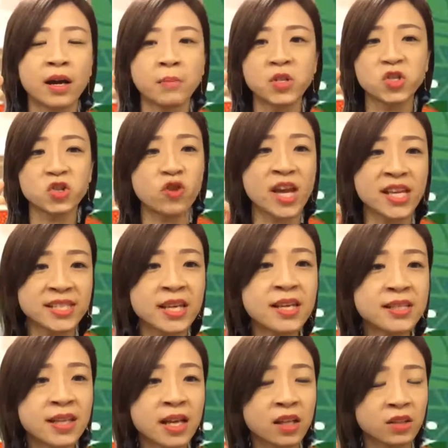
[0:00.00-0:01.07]

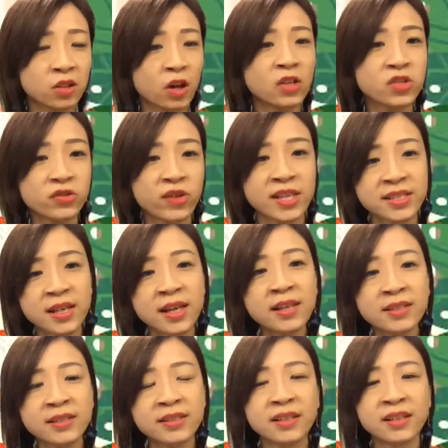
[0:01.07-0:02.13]
stresses and
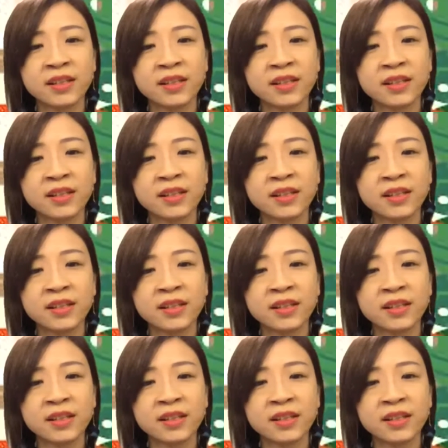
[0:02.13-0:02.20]
non-stresses.